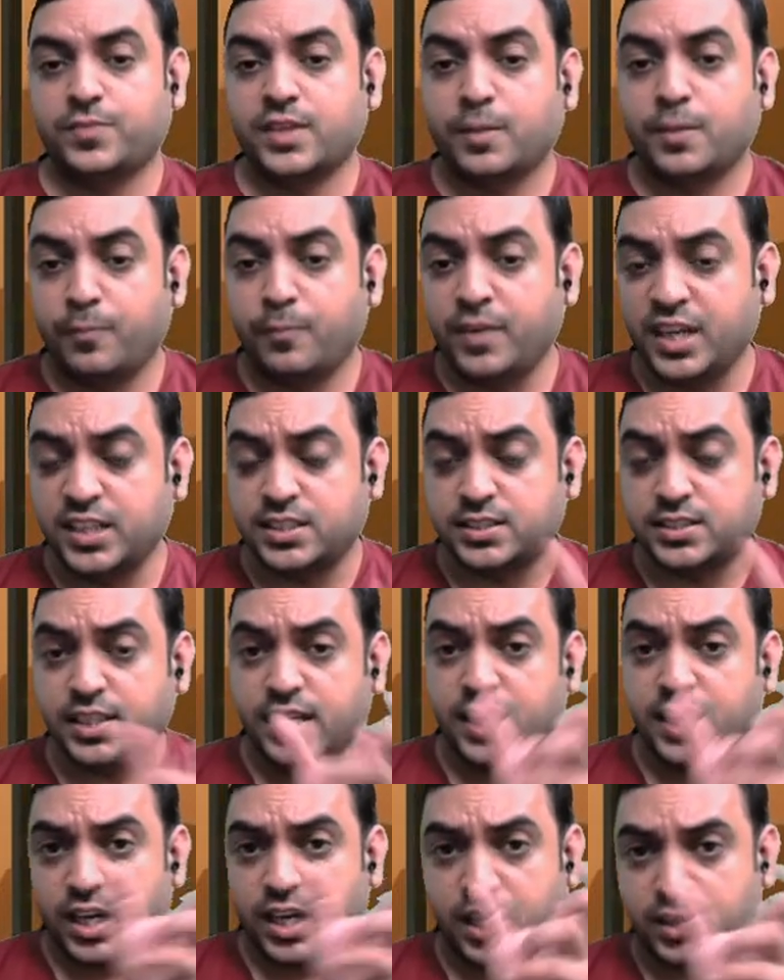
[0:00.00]
Means
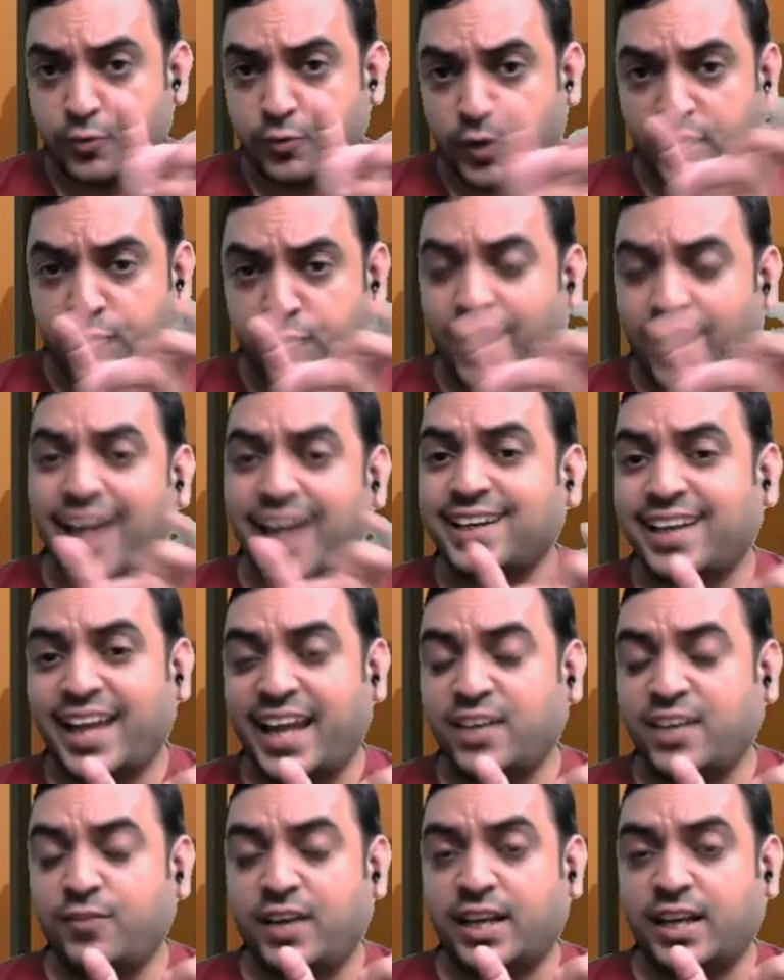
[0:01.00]
one flat
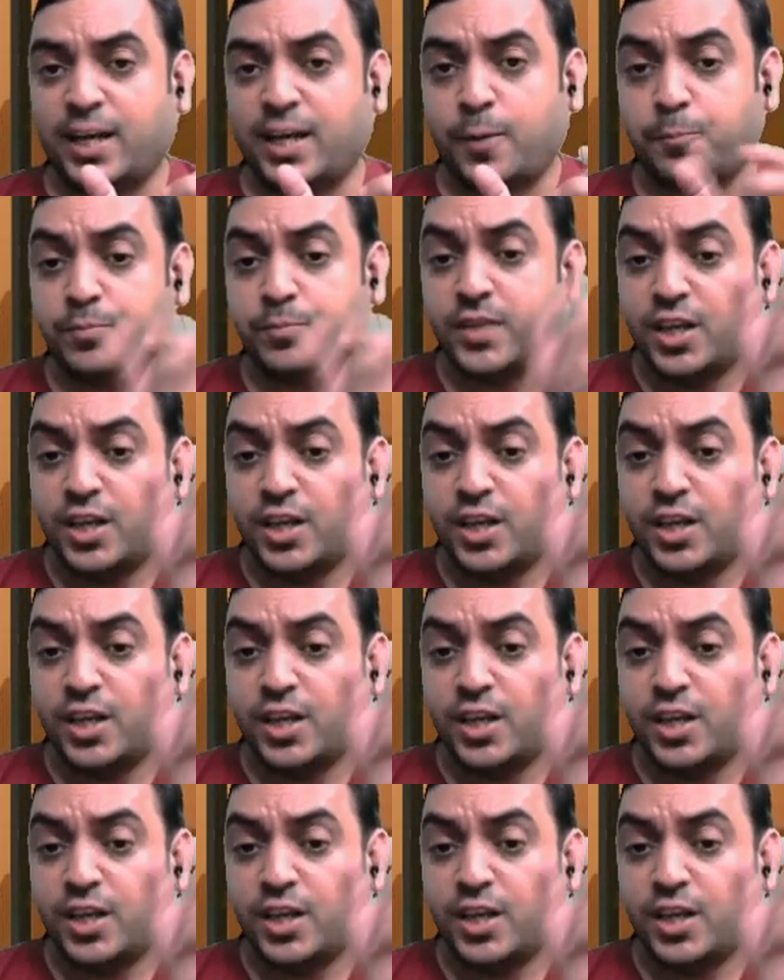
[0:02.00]
line will come.